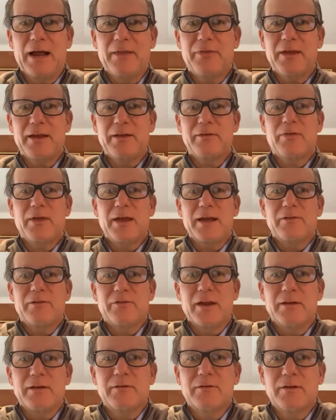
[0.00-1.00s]
think things
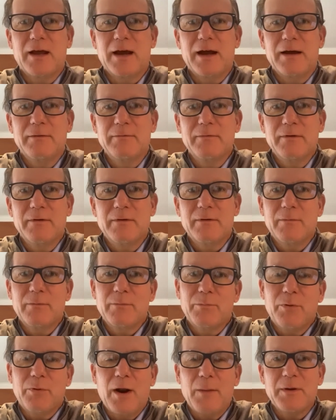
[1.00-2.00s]
that
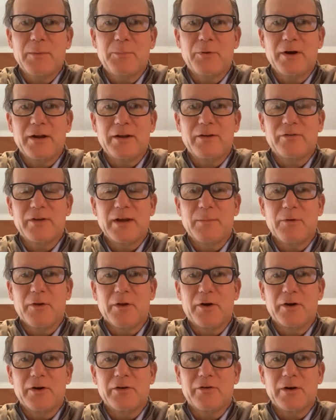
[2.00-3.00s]
probably pretty
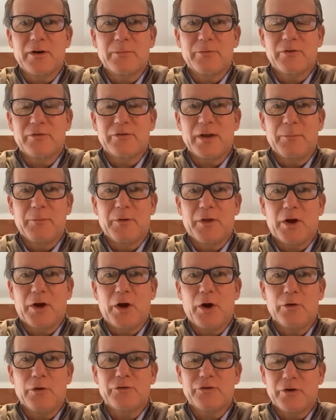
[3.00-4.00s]
similar in terms of some of the
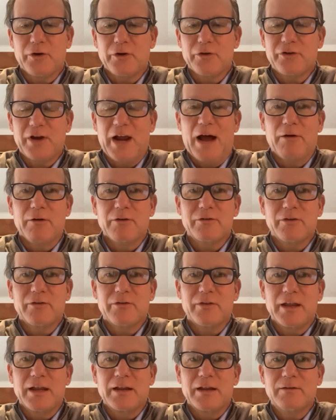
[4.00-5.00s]
cultural
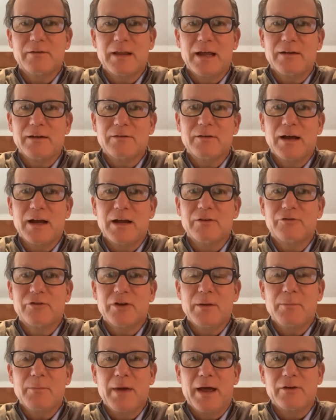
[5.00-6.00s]
challenges that
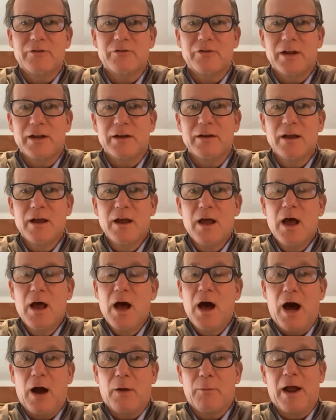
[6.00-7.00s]
Jim mentioned
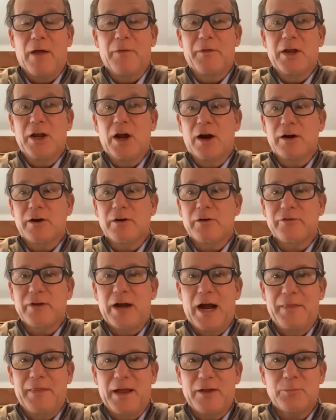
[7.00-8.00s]
around the younger
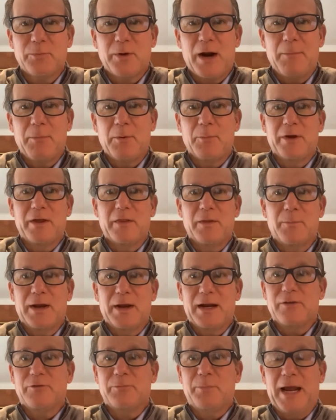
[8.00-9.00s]
side. That's probably the
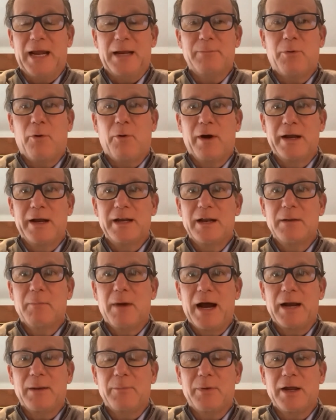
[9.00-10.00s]
biggest pain point, in
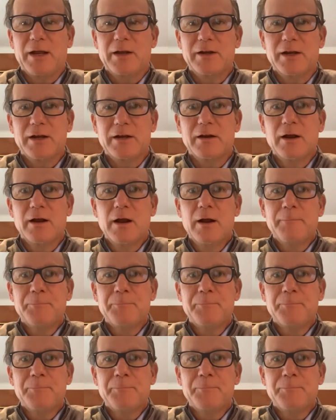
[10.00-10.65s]
my opinion,